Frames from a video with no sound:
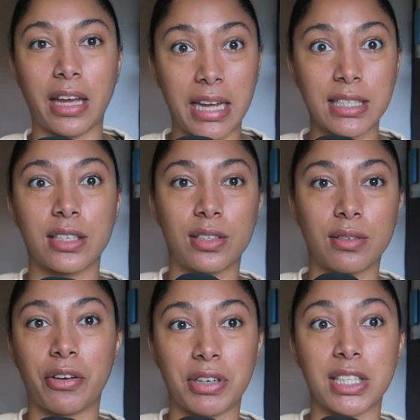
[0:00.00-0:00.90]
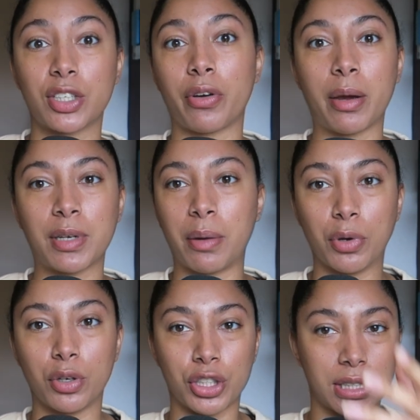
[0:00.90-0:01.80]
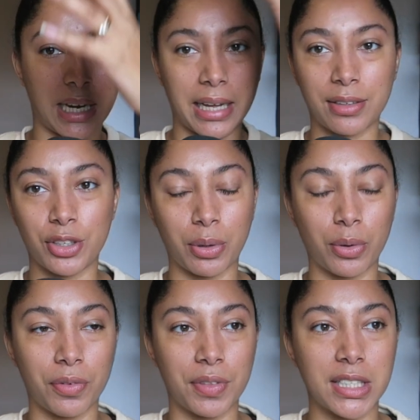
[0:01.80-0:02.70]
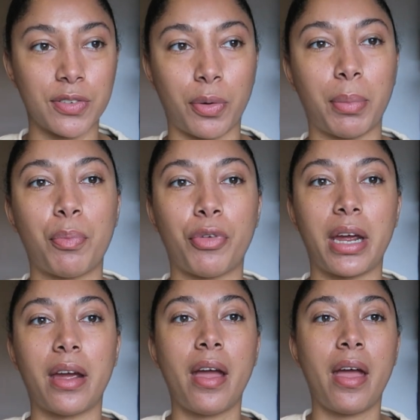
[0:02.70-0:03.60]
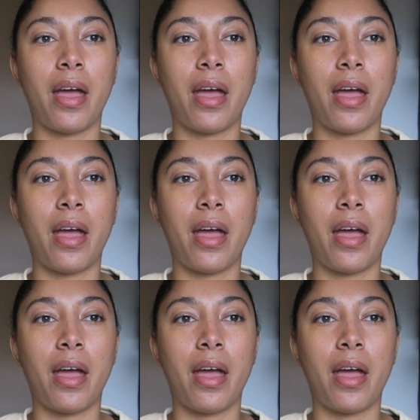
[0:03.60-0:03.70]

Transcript: There is a script. I'm not just like doing all of this from memory.